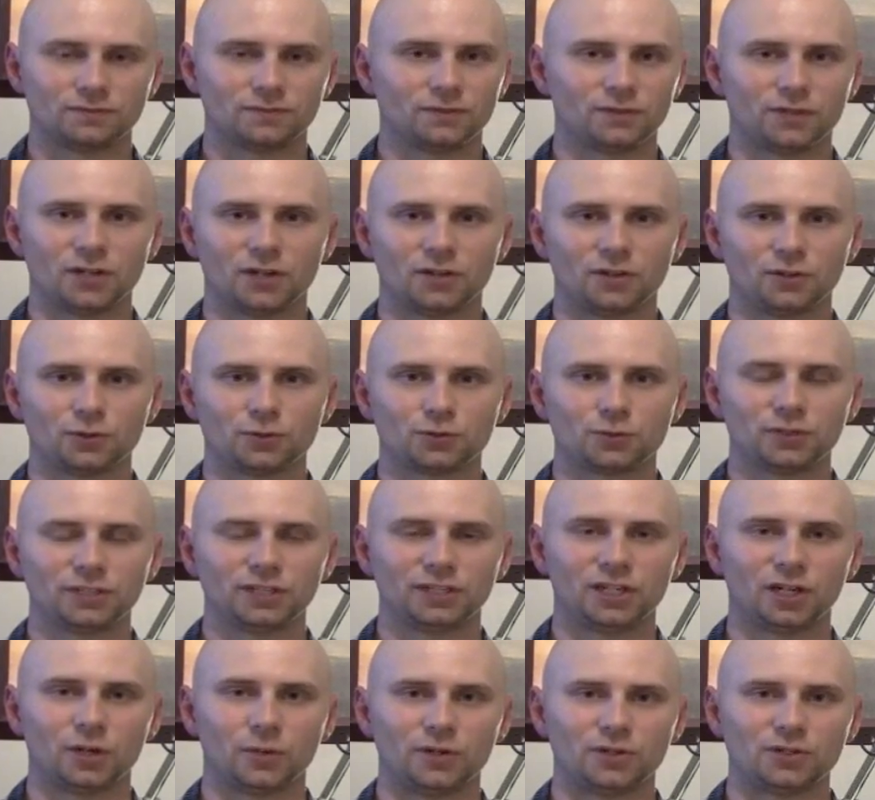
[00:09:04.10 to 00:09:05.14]
there was
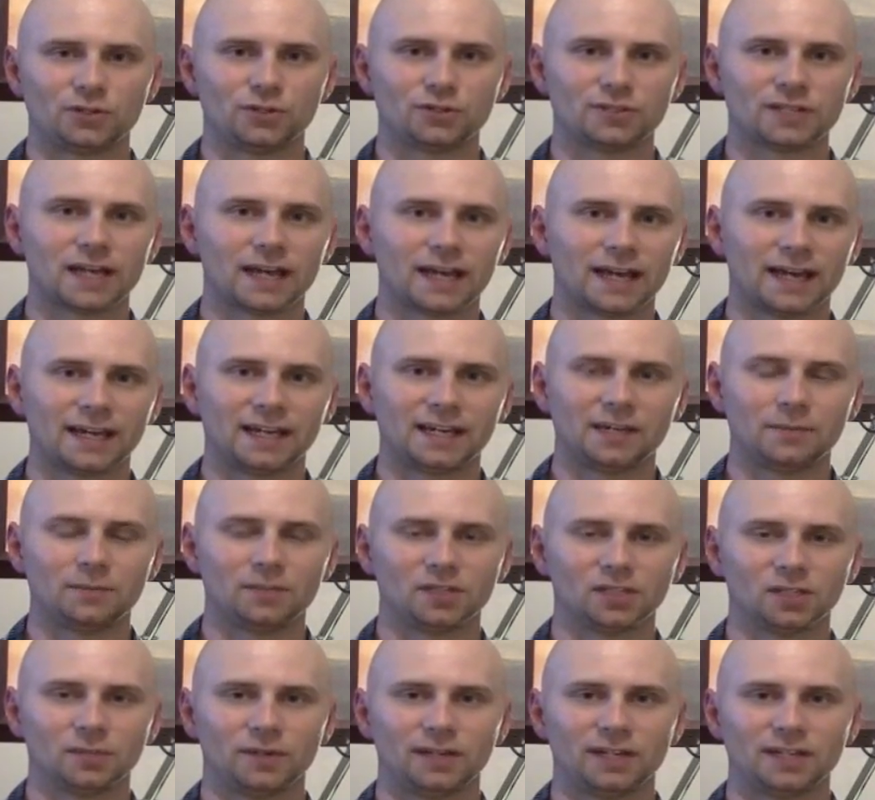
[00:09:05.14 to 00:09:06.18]
really no issues. At
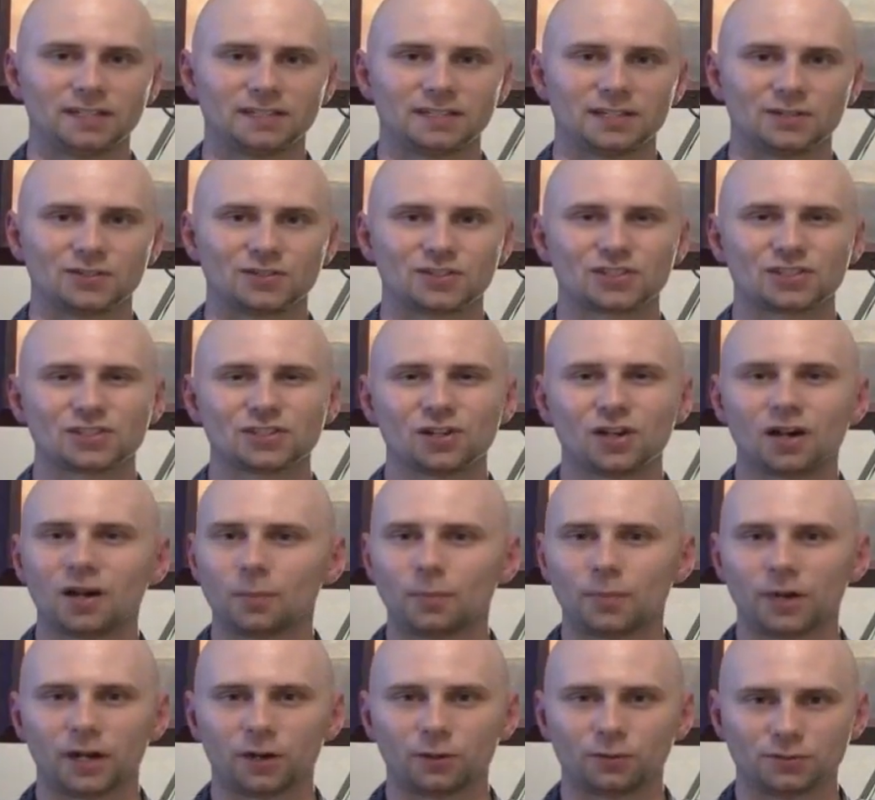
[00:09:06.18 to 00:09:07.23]
18mm there was
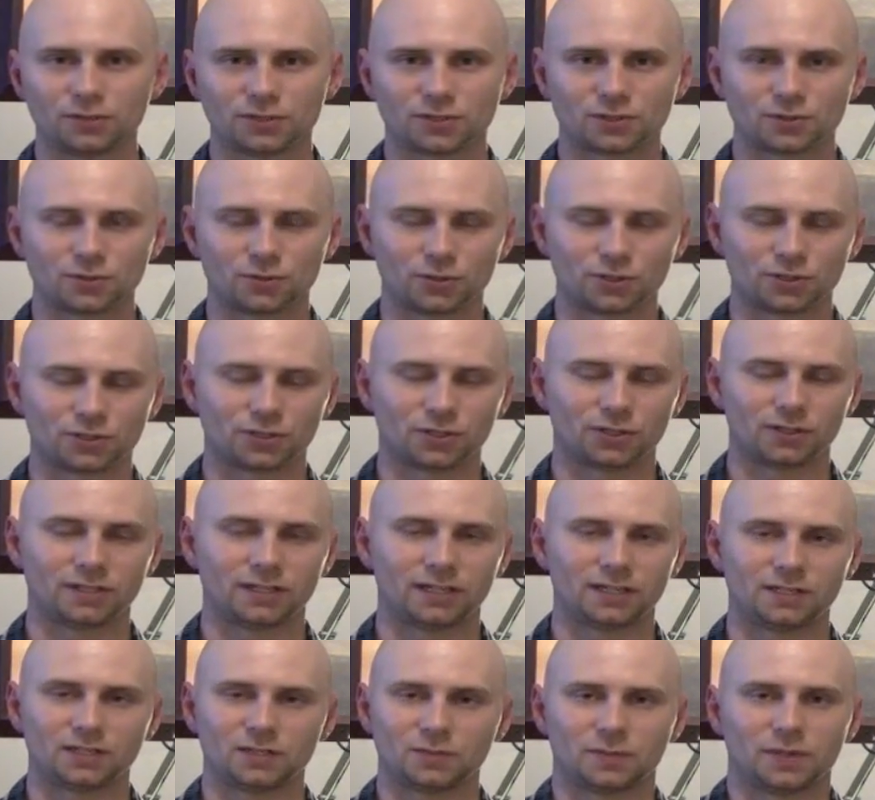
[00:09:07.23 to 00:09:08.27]
slight barrel distortion on
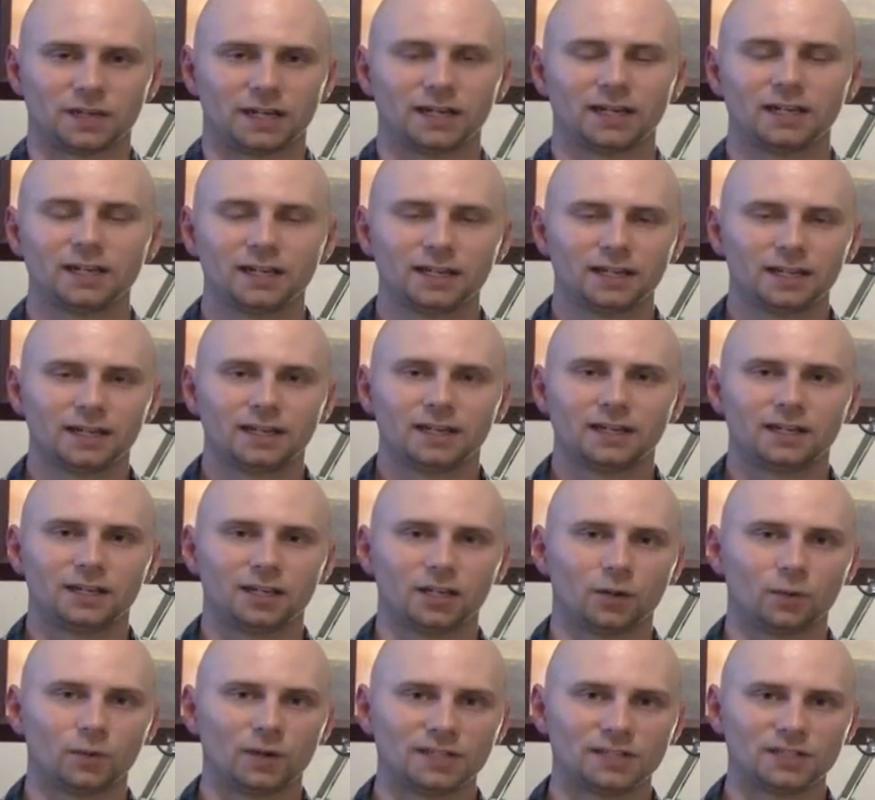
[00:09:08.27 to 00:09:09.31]
the edges, but
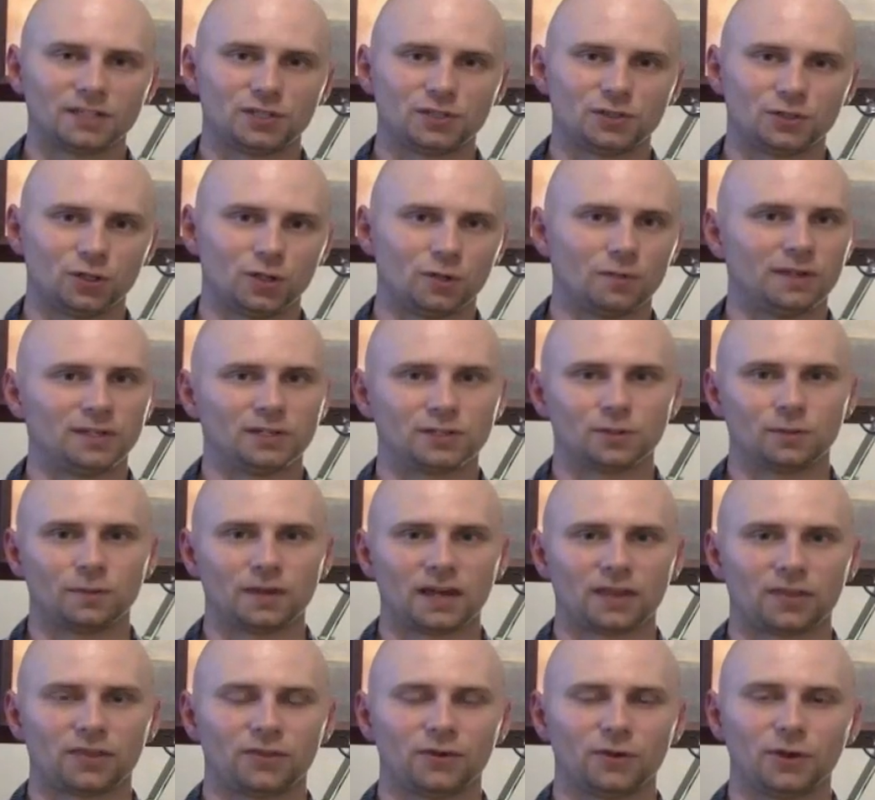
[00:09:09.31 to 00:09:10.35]
once you zoom into
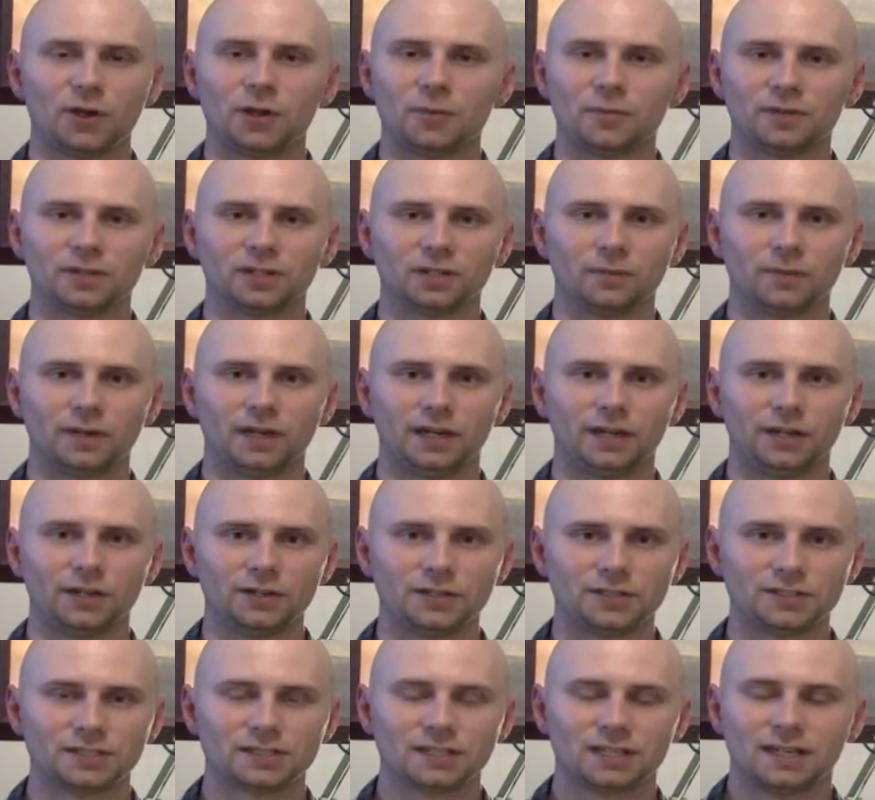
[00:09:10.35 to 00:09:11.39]
about
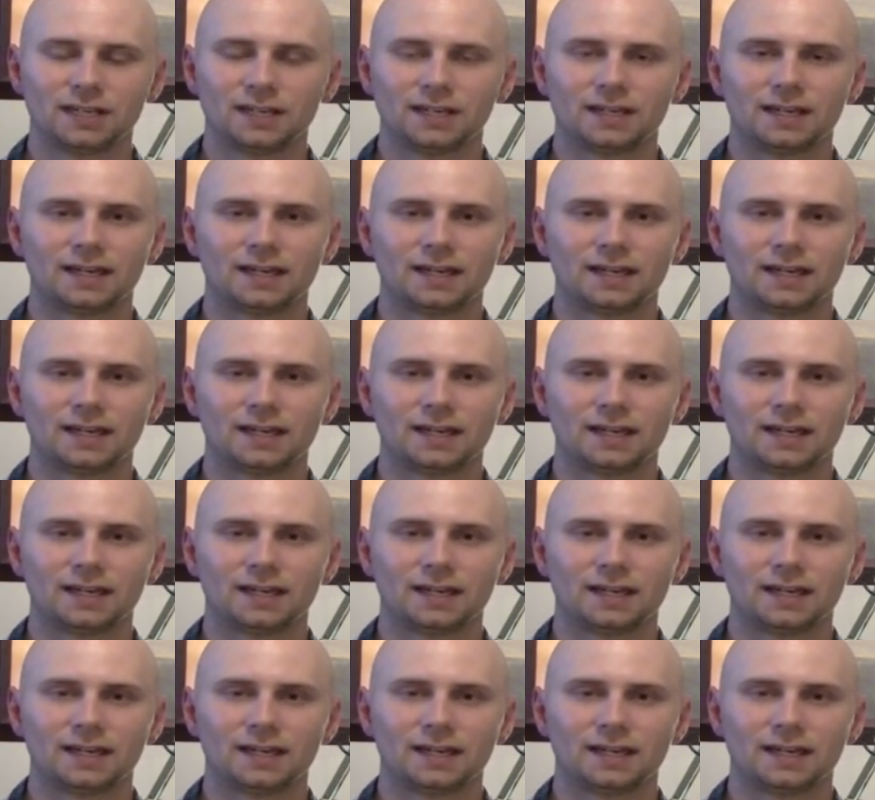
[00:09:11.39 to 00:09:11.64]
30mm,